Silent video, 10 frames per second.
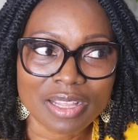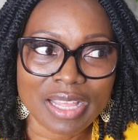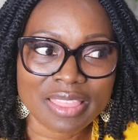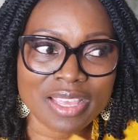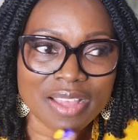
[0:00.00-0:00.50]

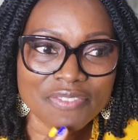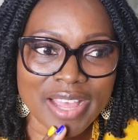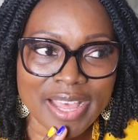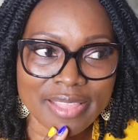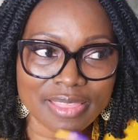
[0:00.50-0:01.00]
I think I've
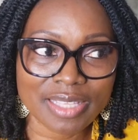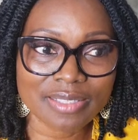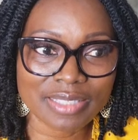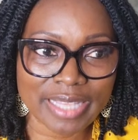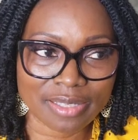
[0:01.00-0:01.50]
had
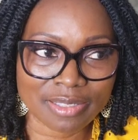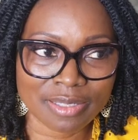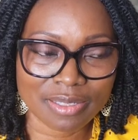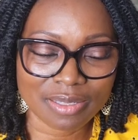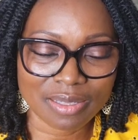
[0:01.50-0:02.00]
this set,
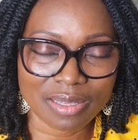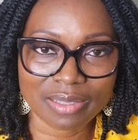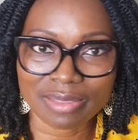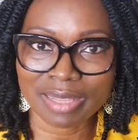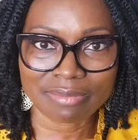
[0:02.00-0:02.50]

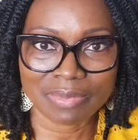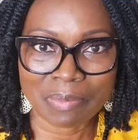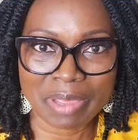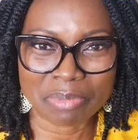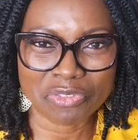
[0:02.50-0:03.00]

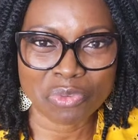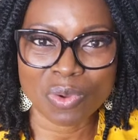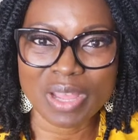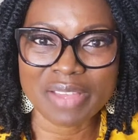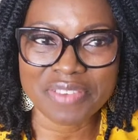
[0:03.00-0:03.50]

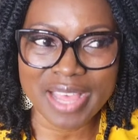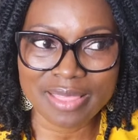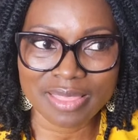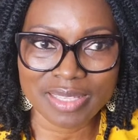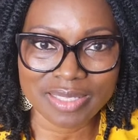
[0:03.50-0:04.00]
I've
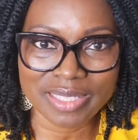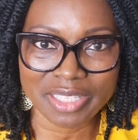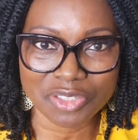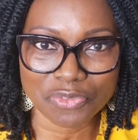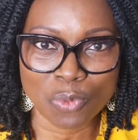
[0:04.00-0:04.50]
had this
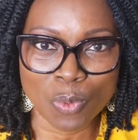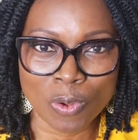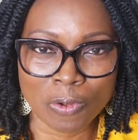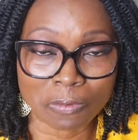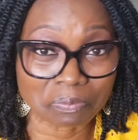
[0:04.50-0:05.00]
set
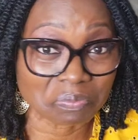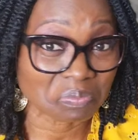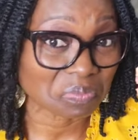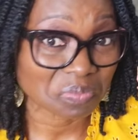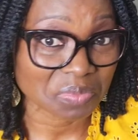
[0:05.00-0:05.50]
for,
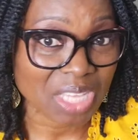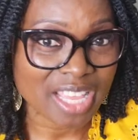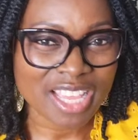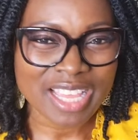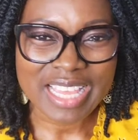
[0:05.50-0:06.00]

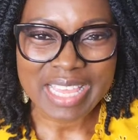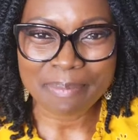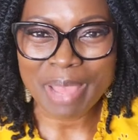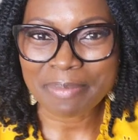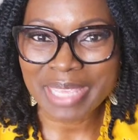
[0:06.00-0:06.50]
it
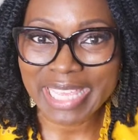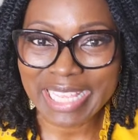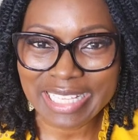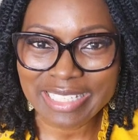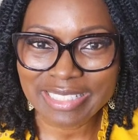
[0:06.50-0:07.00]
might be
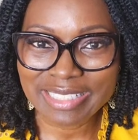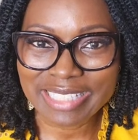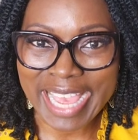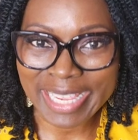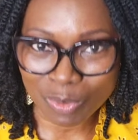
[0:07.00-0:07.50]

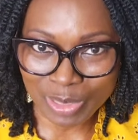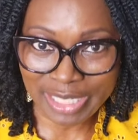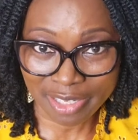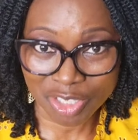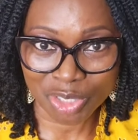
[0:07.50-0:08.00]
9 or
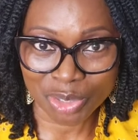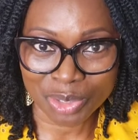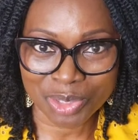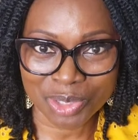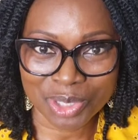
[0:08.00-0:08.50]
10
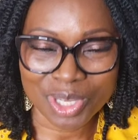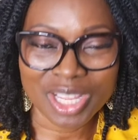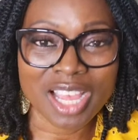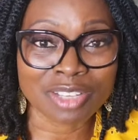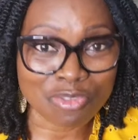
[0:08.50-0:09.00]
years.
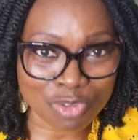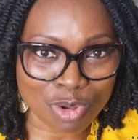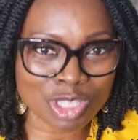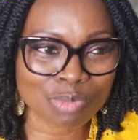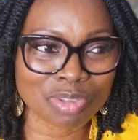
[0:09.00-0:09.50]
And of
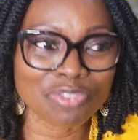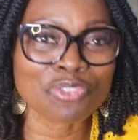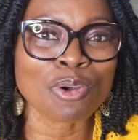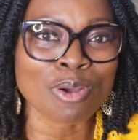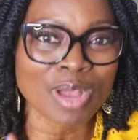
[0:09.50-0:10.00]
course,
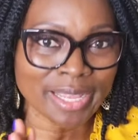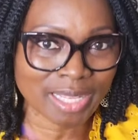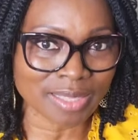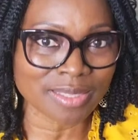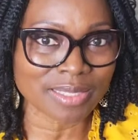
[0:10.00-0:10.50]
before I
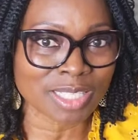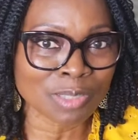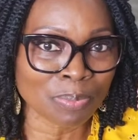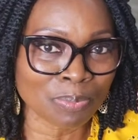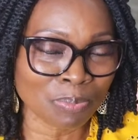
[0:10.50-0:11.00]
got to this
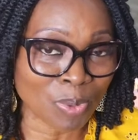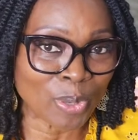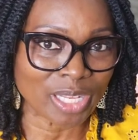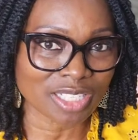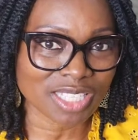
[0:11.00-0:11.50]

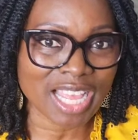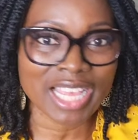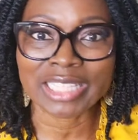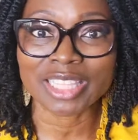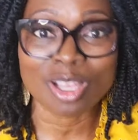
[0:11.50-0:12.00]
point, I
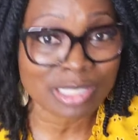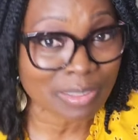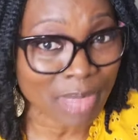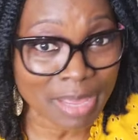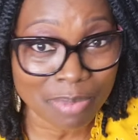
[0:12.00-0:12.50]
had lost
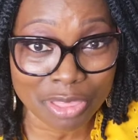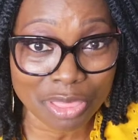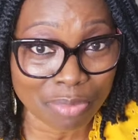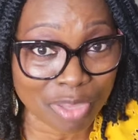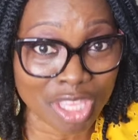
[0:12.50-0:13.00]
maybe
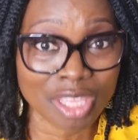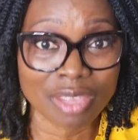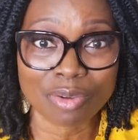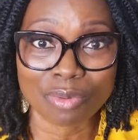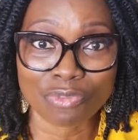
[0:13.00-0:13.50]

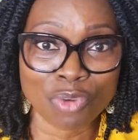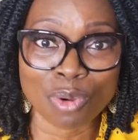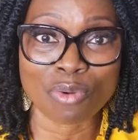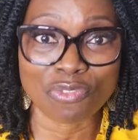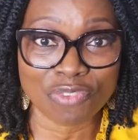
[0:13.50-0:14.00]
3,
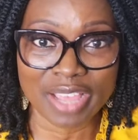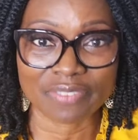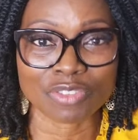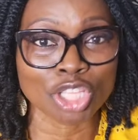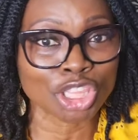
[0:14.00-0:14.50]
4 or
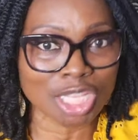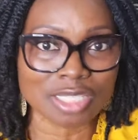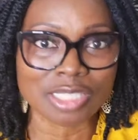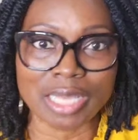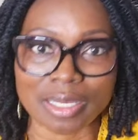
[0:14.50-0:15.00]
5, not
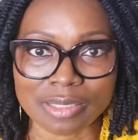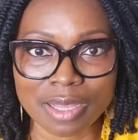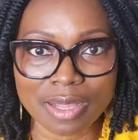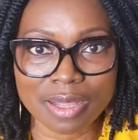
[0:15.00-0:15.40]
lost,